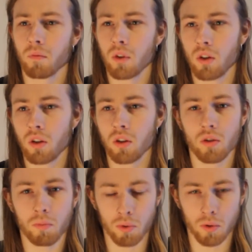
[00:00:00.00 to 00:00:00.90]

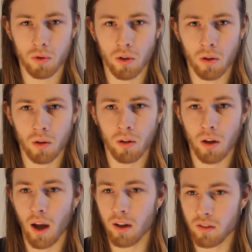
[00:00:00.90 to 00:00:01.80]
He's brutal,
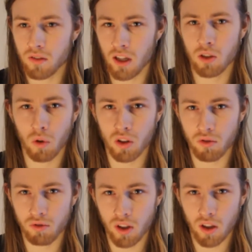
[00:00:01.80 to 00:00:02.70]
and he says what he
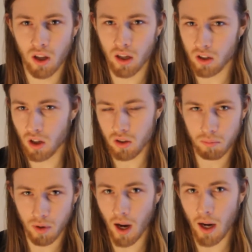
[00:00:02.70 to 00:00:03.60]
feels, and he doesn't
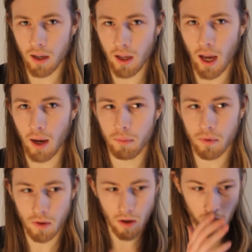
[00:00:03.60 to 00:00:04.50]
play any
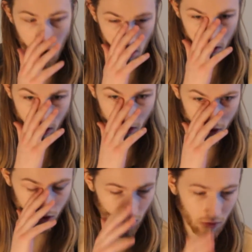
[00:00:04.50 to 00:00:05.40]
games. There
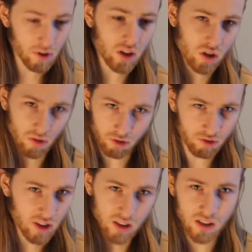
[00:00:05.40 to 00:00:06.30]
is nothing
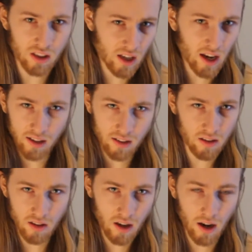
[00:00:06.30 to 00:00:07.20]

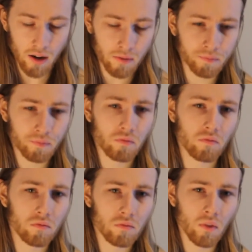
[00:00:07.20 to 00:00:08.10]
sophisticated there.
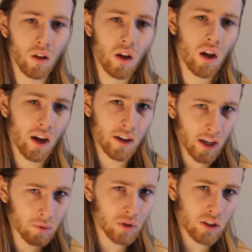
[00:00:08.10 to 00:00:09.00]
And
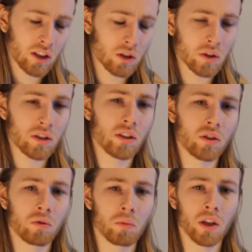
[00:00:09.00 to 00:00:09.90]
that was interesting
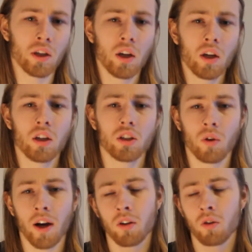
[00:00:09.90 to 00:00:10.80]
to me.
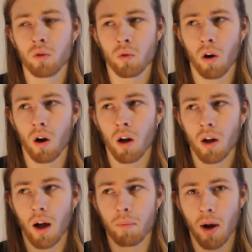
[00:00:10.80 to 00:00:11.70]
So I could draw
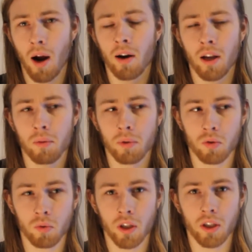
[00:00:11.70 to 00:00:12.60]
a parallel
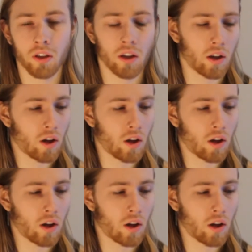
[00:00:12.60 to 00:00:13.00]
between